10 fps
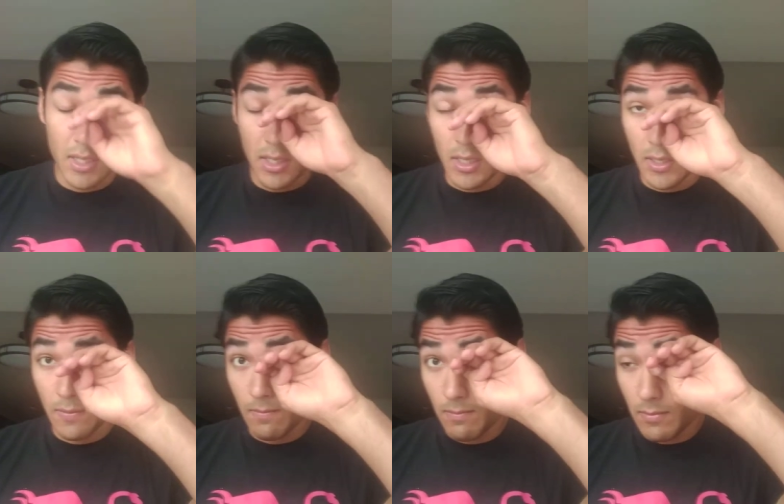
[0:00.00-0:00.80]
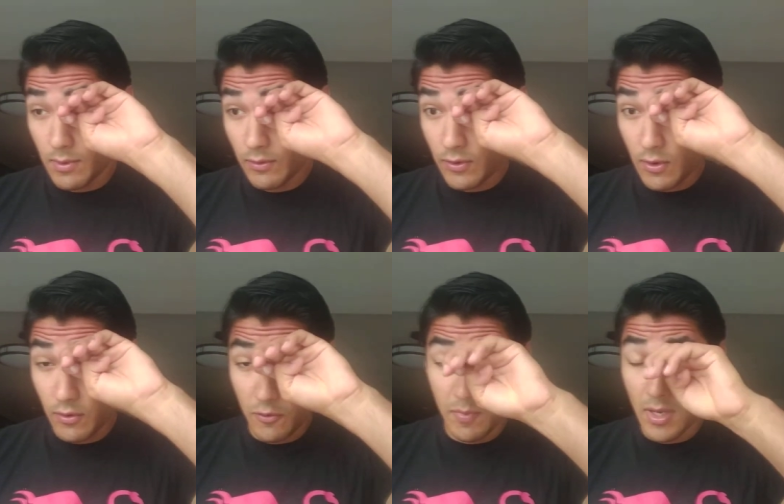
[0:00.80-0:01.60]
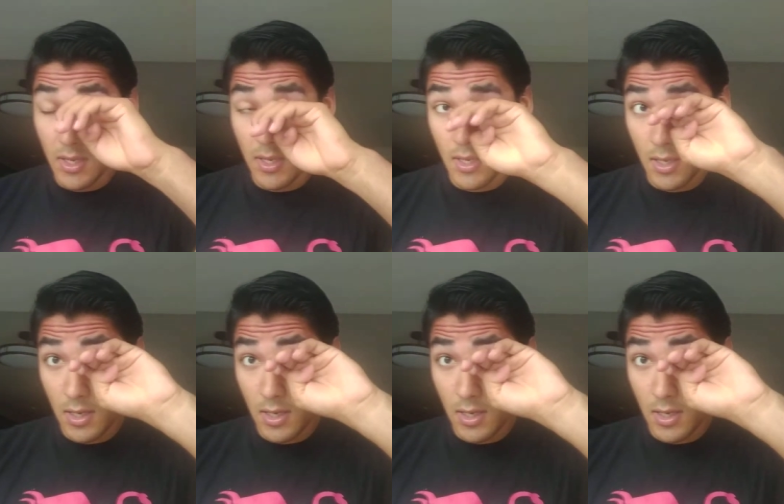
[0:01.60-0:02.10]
Uh, so it's been